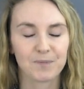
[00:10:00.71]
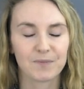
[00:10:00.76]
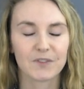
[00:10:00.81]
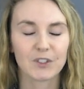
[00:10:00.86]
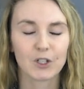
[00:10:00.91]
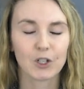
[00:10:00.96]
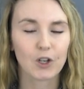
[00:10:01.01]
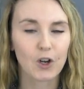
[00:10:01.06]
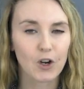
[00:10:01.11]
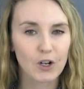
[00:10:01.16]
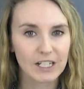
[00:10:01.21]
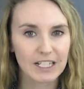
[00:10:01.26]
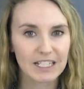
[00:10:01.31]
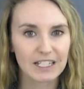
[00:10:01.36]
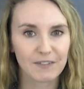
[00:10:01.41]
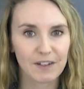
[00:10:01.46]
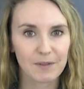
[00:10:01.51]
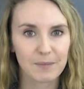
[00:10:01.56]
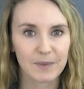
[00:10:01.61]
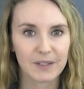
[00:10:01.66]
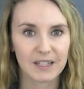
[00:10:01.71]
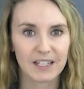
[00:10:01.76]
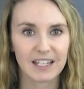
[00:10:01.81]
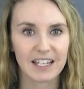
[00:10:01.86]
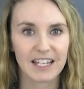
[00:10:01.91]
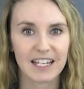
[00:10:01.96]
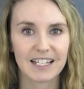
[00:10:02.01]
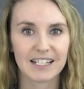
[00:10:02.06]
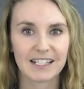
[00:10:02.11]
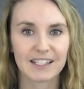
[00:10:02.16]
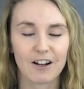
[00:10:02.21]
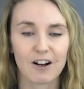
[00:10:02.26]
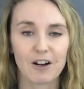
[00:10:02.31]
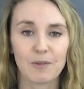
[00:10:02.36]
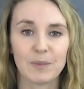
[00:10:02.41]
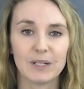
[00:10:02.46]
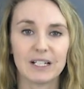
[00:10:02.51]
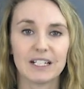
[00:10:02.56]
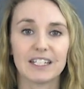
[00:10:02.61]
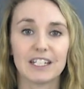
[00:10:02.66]
So cognitive empathy is our
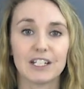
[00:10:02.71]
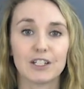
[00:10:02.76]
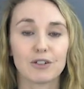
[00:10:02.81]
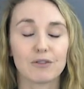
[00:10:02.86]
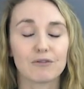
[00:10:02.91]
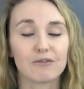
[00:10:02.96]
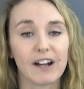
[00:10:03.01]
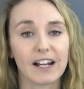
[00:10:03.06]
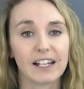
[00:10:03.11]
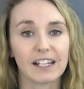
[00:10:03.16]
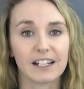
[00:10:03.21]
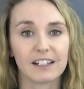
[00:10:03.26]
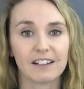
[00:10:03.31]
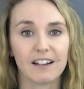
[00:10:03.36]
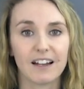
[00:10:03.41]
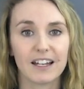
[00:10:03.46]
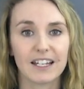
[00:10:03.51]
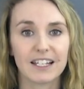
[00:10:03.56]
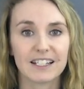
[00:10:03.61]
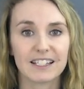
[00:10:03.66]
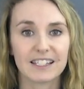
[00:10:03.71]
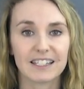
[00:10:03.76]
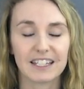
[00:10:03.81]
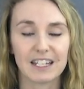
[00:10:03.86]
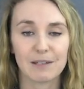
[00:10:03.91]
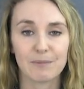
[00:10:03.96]
ability to recognize the